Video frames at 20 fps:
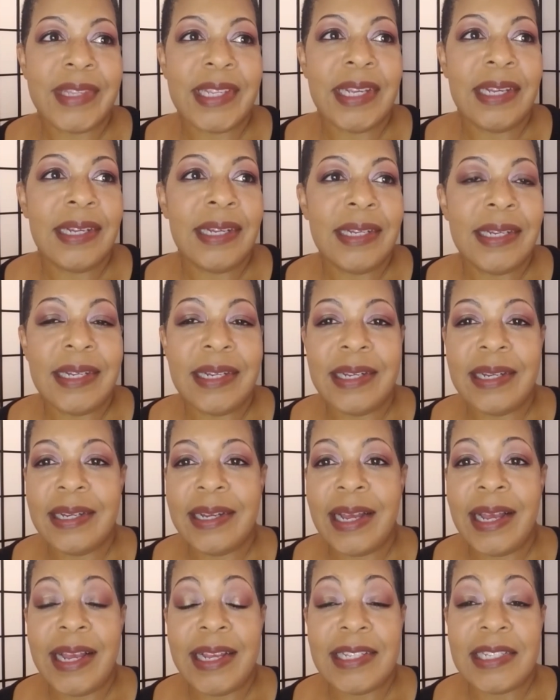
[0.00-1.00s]

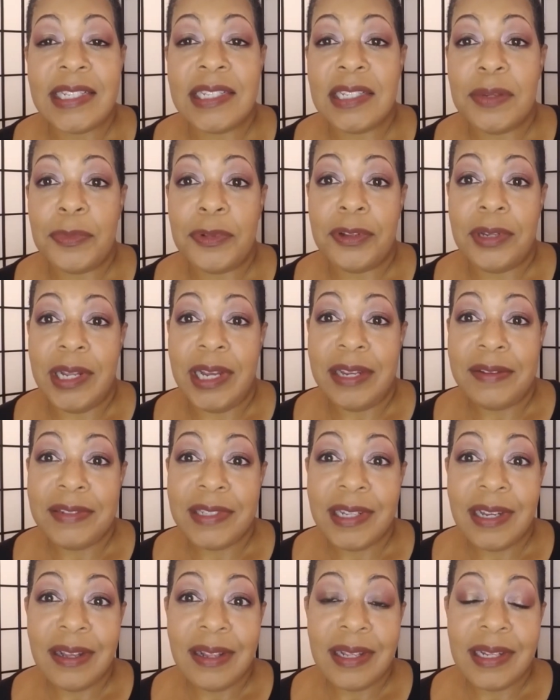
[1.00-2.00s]
has a similar
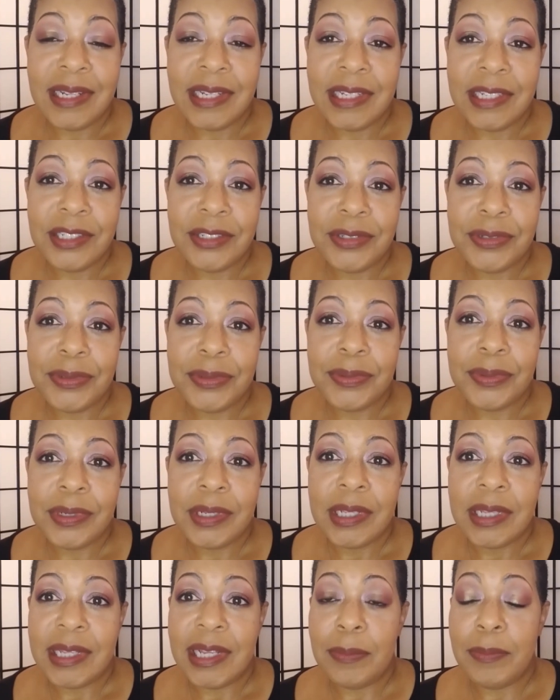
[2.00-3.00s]
lifestyle that they do.
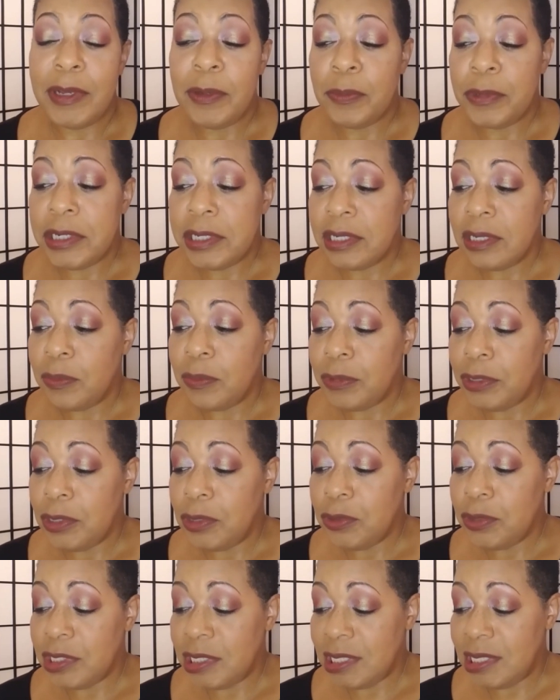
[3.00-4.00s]
They may want someone
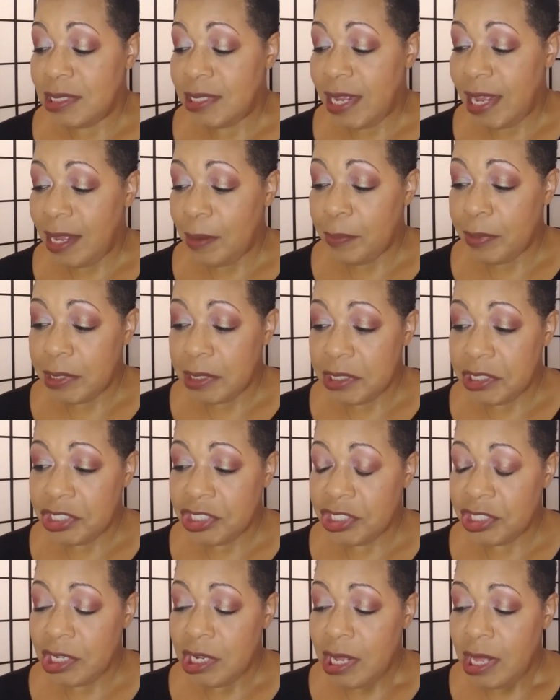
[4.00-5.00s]
who's
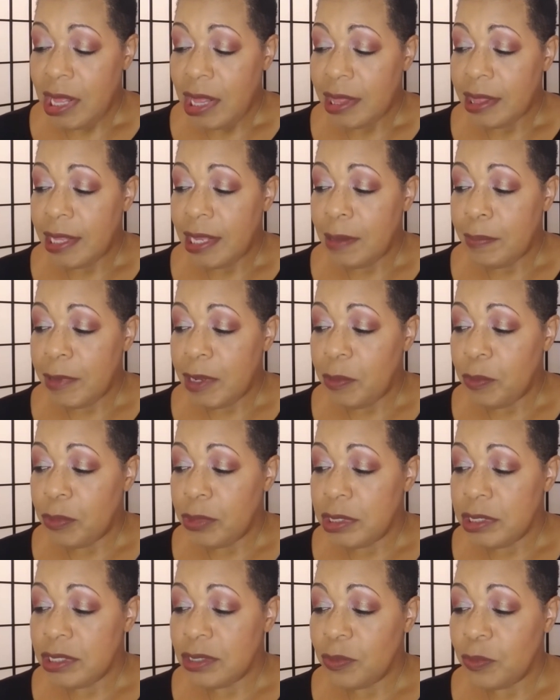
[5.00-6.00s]
established. They may
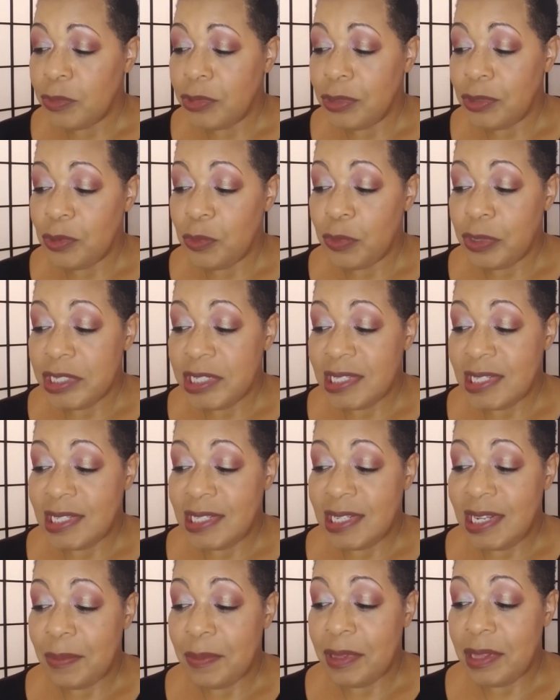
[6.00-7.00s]
want someone who wants the
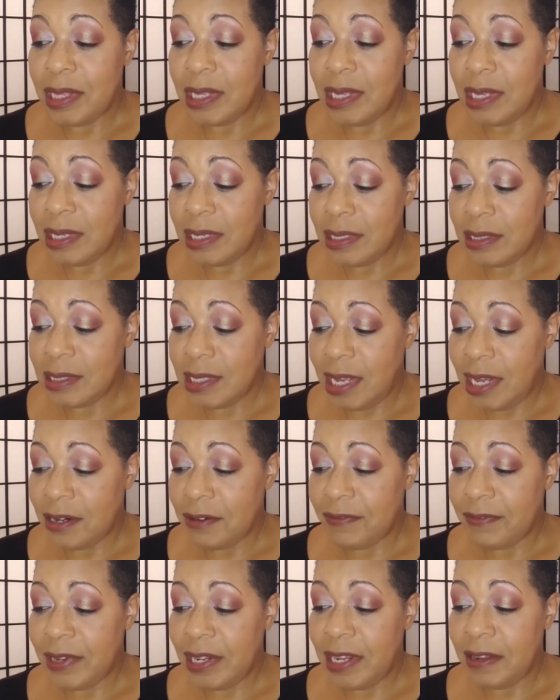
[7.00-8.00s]
same things out
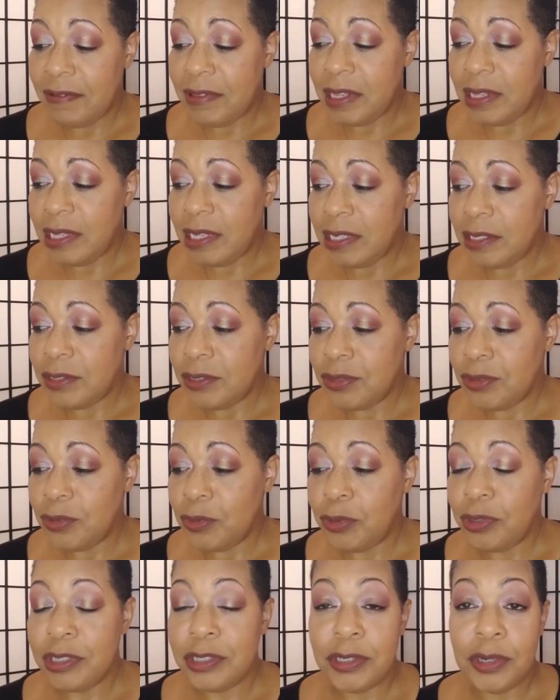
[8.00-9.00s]
of life that they do,
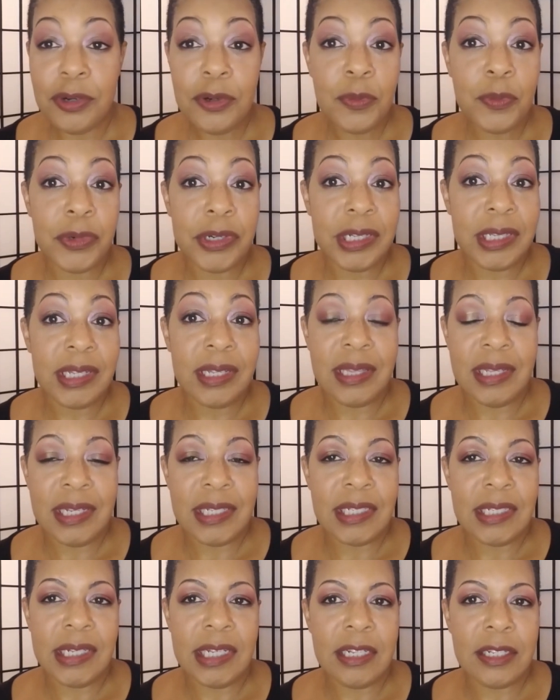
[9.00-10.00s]
or don't want the things
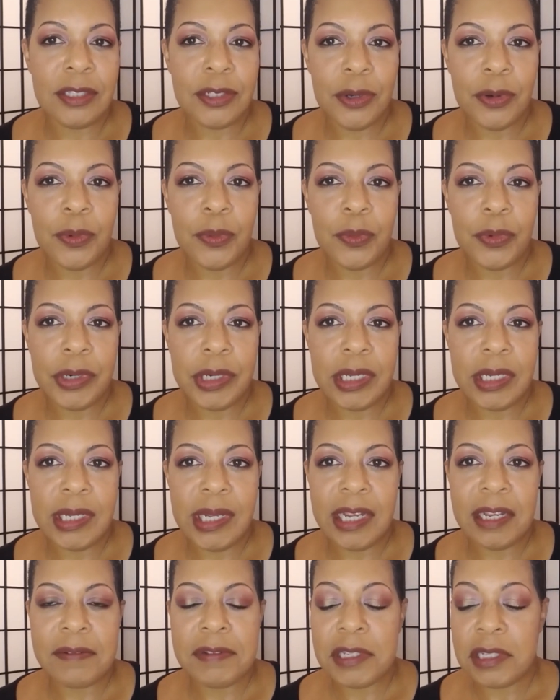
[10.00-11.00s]
that they don't want.
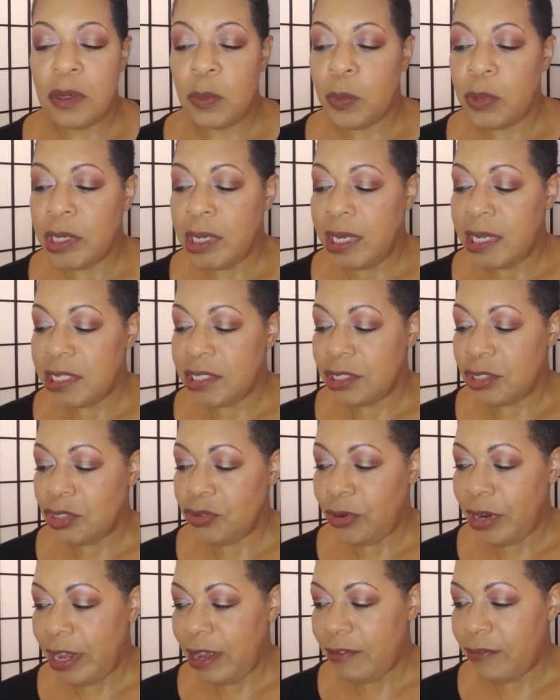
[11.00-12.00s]
Like if someone likes to
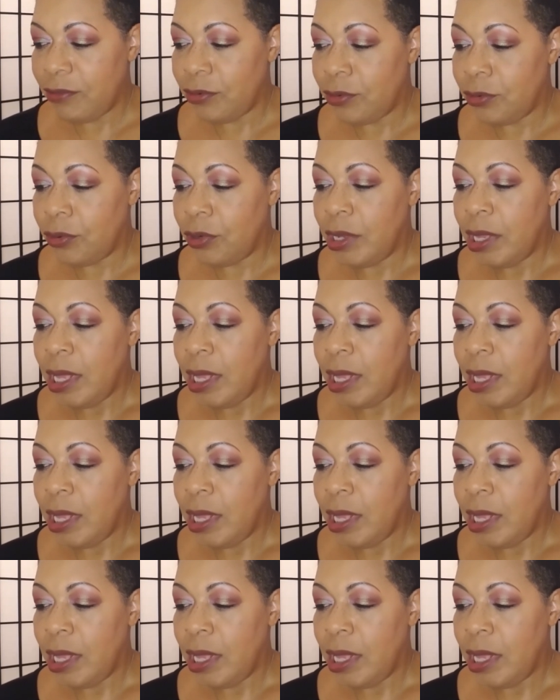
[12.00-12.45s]
travel,